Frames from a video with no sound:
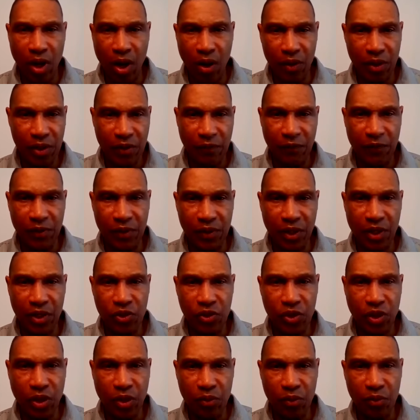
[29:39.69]
all the different
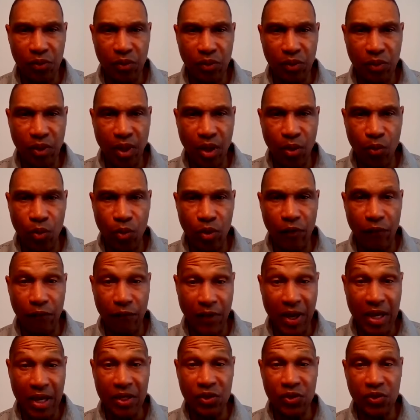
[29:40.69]
things that we'll
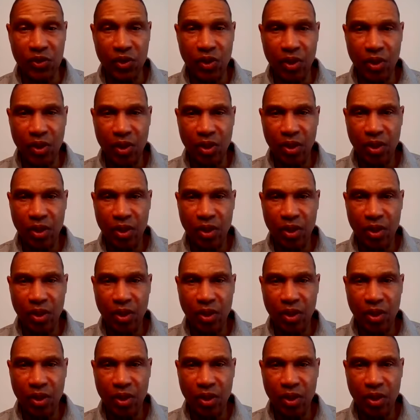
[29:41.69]
face,